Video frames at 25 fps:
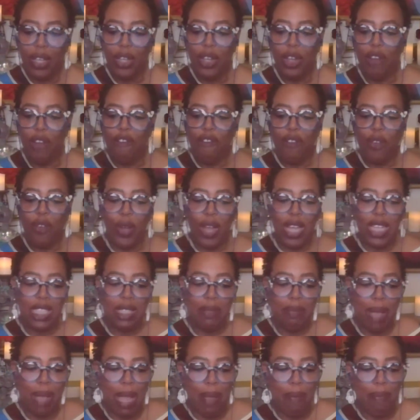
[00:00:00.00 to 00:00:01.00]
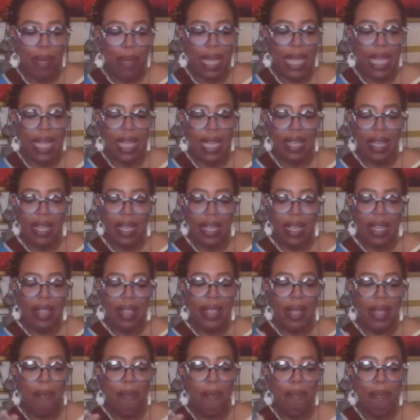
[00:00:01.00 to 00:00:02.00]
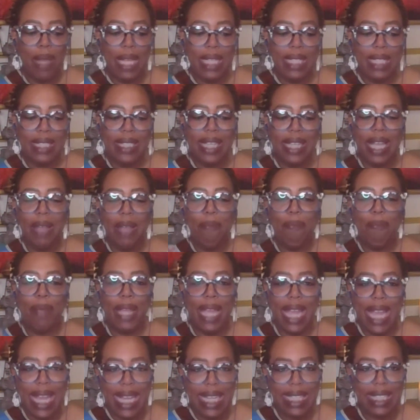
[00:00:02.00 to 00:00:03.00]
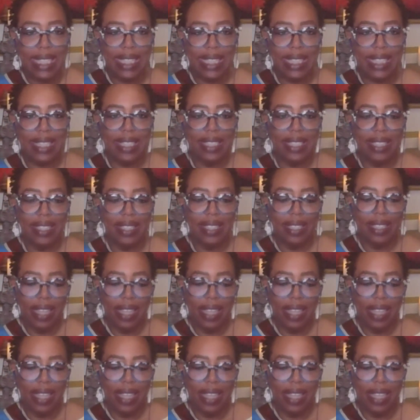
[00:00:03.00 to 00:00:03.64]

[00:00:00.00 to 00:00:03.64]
Your voice may be the missing piece